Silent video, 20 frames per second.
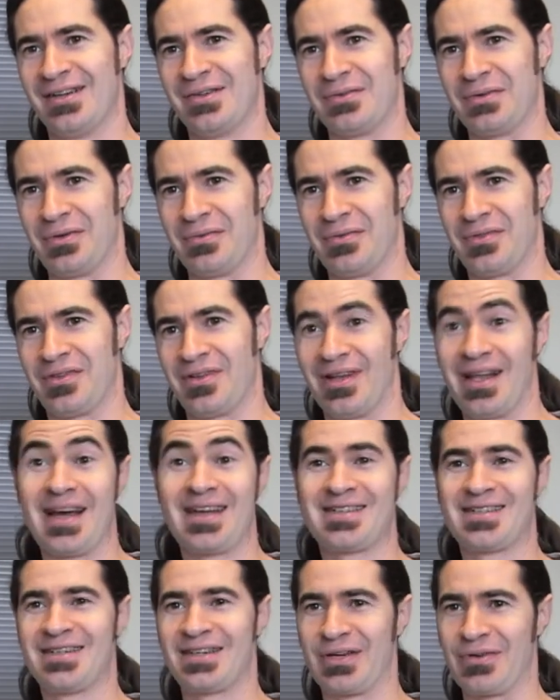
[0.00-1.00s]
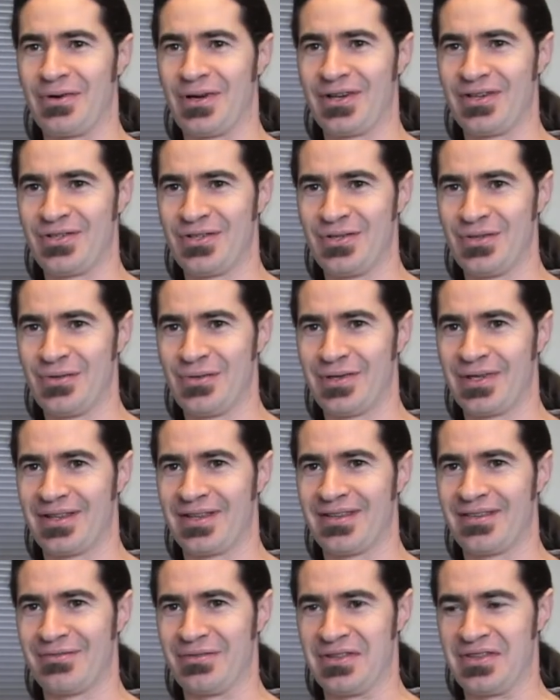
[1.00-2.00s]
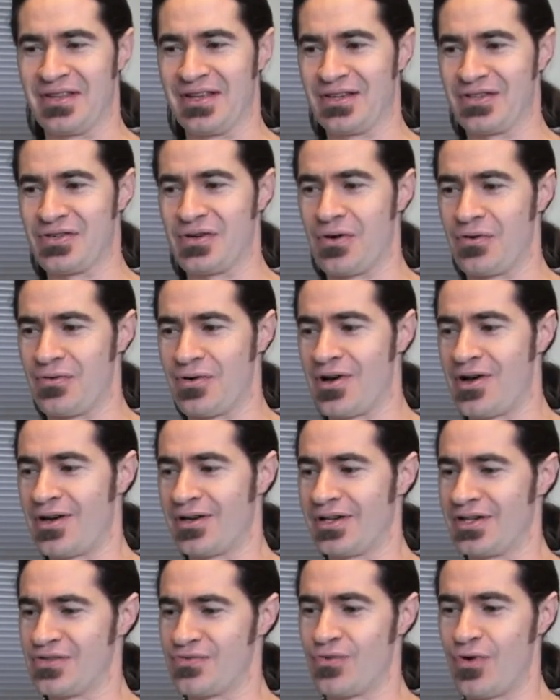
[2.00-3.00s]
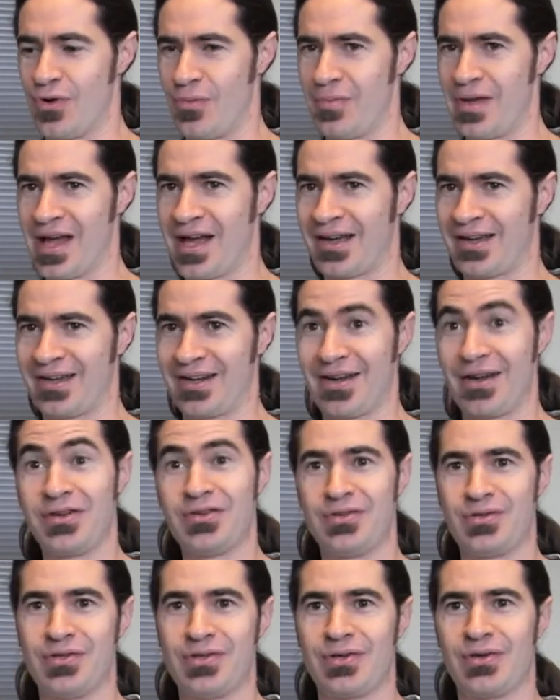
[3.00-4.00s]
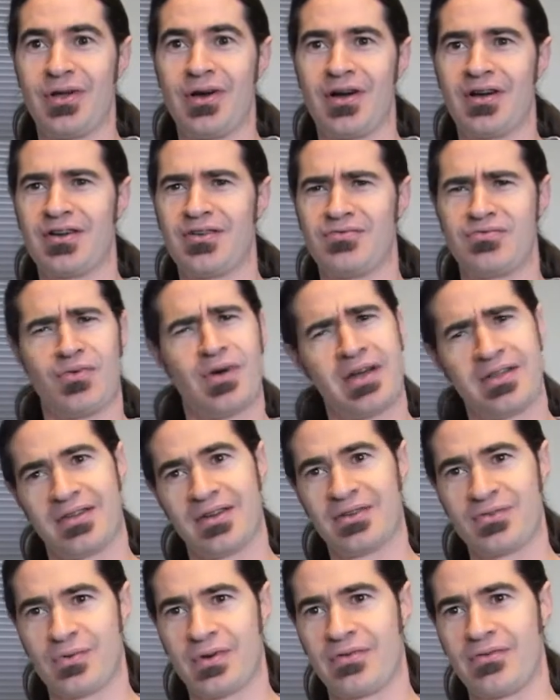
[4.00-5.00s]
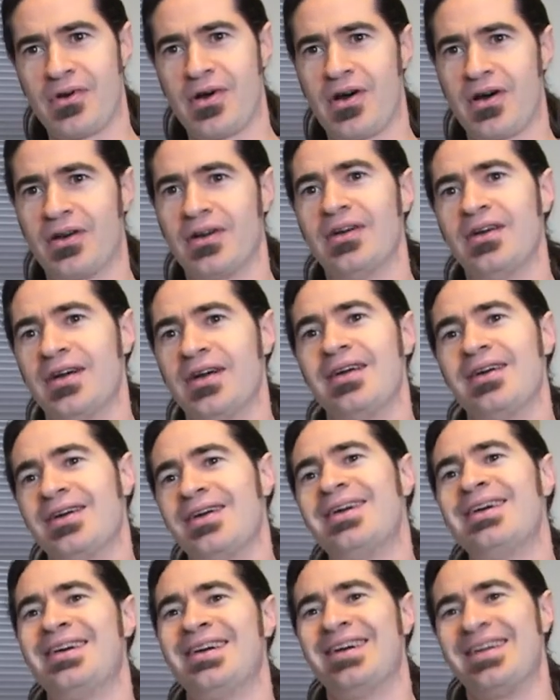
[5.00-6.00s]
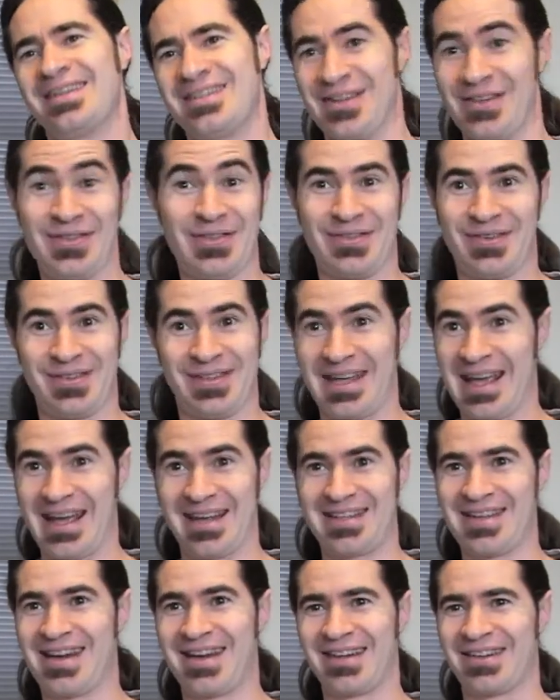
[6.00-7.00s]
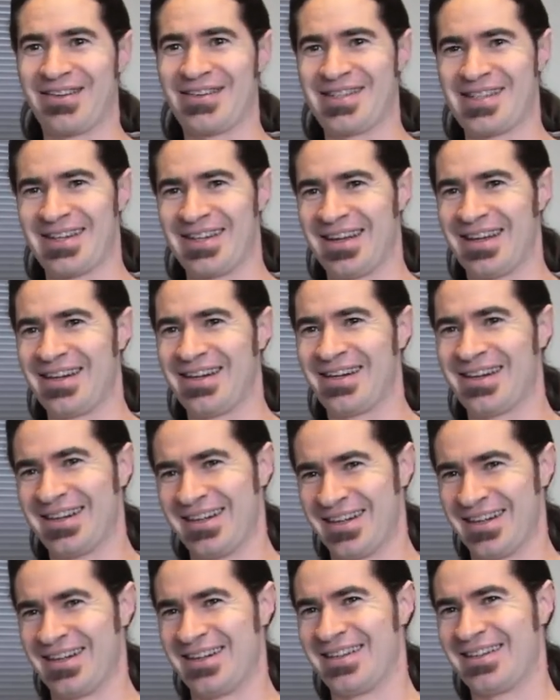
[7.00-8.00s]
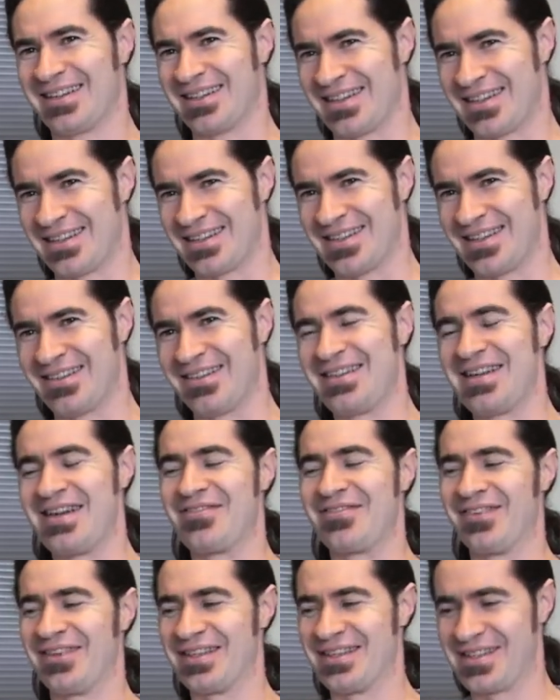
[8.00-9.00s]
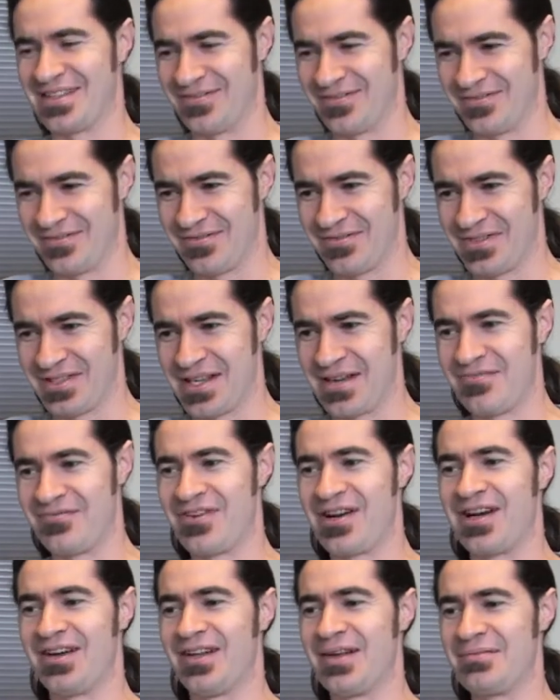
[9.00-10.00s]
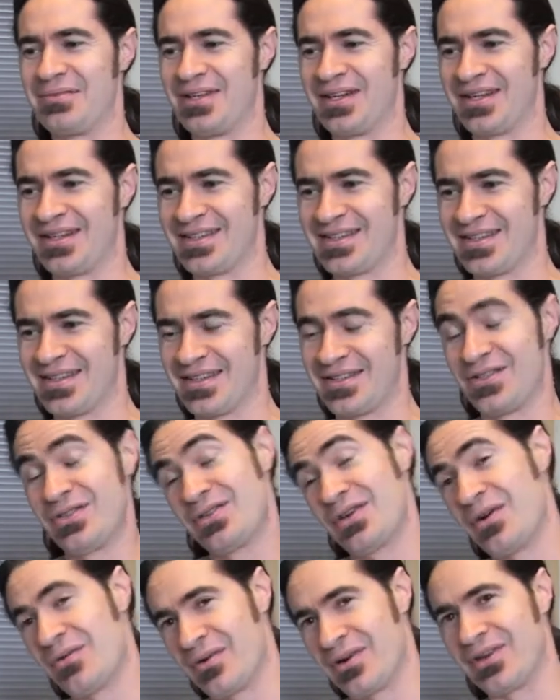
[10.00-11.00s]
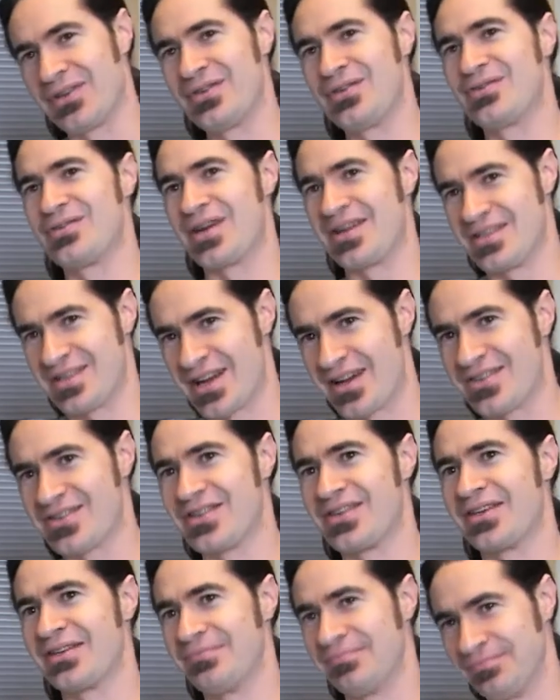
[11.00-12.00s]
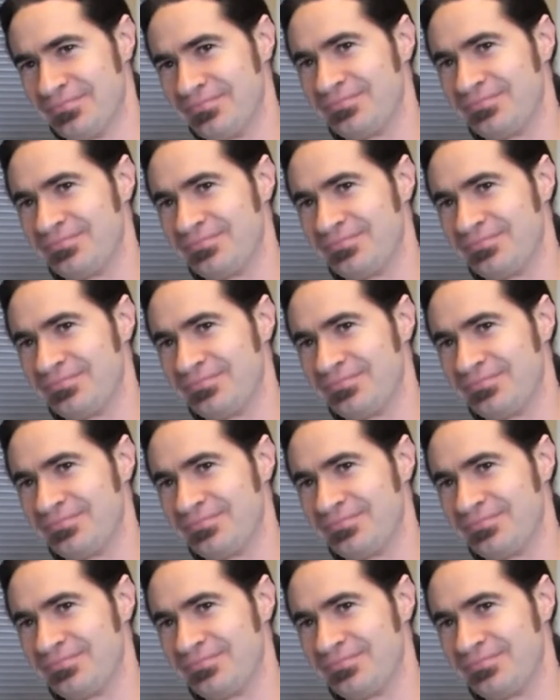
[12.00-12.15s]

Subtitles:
Well, the last thing you want to do when things go wrong is roll back and undo your log of why things went wrong, so you can't diagnose it later. Right? So there are definitely some file updates that you don't want to do transactionally.